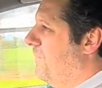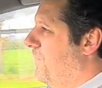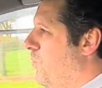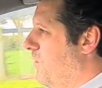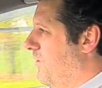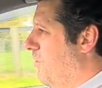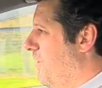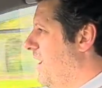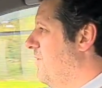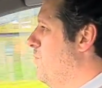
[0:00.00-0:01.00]
Focus
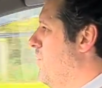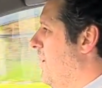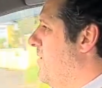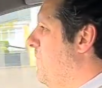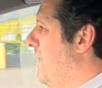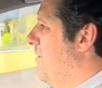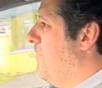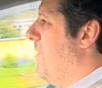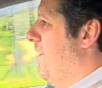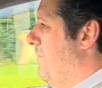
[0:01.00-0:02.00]
RS, more expensive. Renault